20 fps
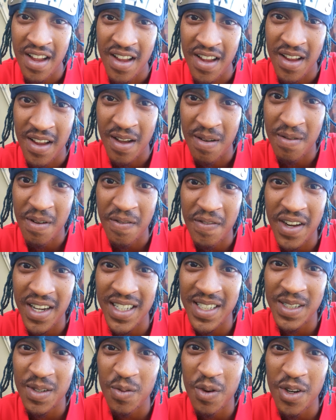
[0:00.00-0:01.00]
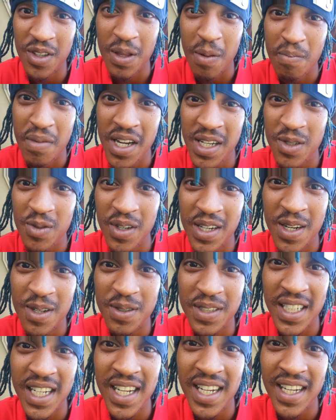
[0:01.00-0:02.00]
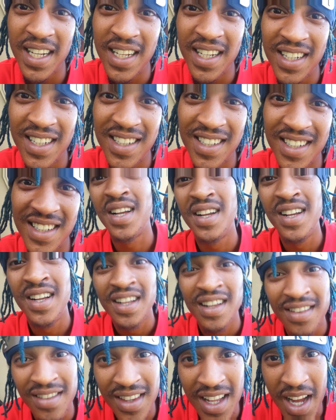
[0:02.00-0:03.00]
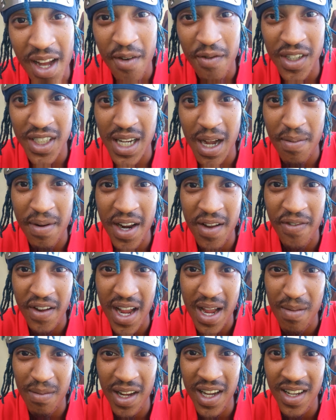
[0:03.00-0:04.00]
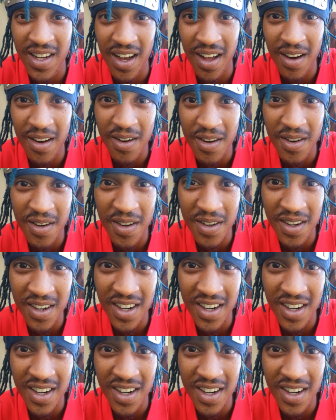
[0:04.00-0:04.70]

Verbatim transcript: Y'all motherfuckers is worth a beach with no sand. Thank you for shopping at Family Dollar.